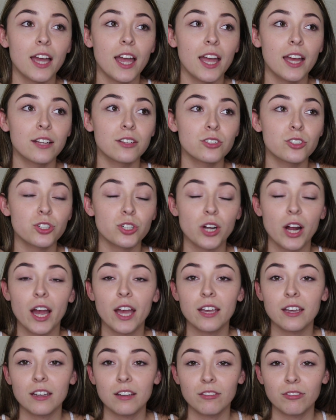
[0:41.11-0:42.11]
and
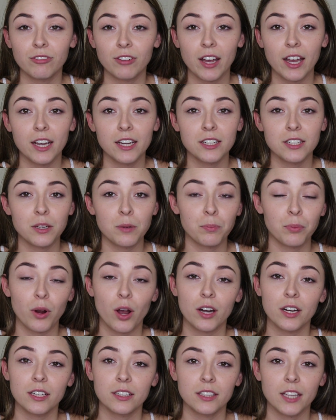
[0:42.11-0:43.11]
try and find a
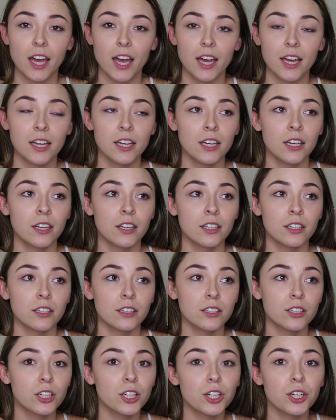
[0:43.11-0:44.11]
product that
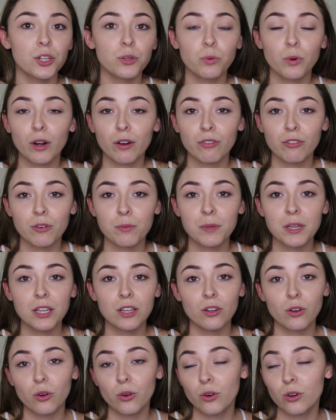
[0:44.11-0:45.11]
could work for
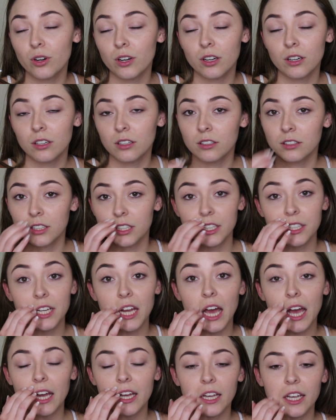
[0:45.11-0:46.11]
me or could
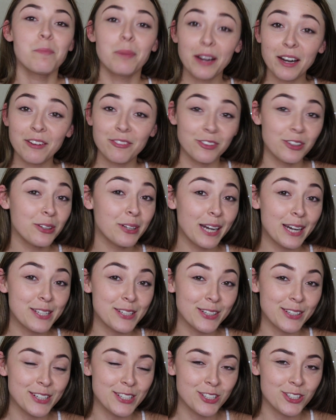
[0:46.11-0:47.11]
not. But if you
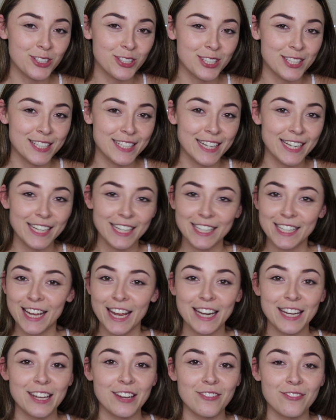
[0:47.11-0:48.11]
guys are interested in
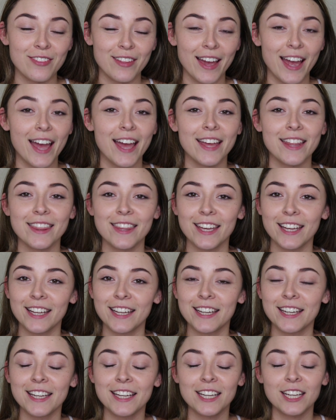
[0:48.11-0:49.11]
any of that,
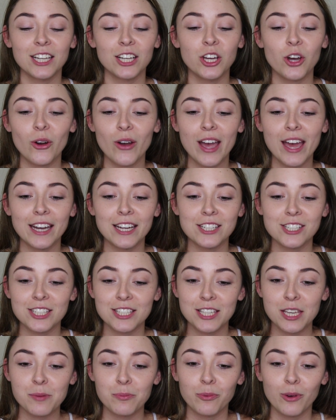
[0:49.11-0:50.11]
then go ahead and
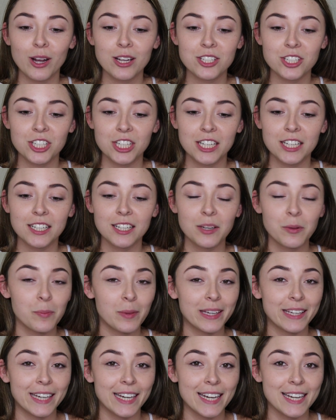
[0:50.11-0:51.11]
just keep watching
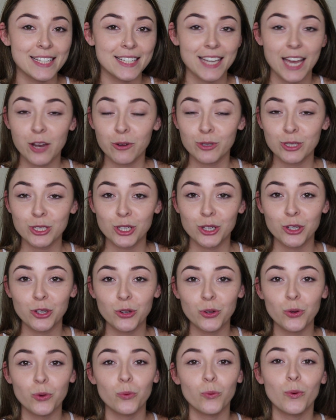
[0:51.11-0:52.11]
because I will show
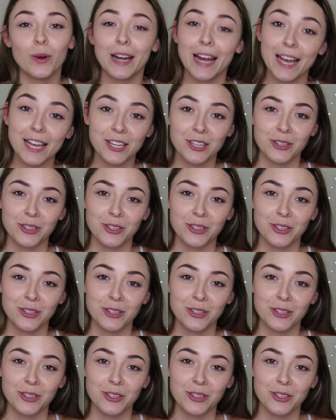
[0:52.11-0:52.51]
you what I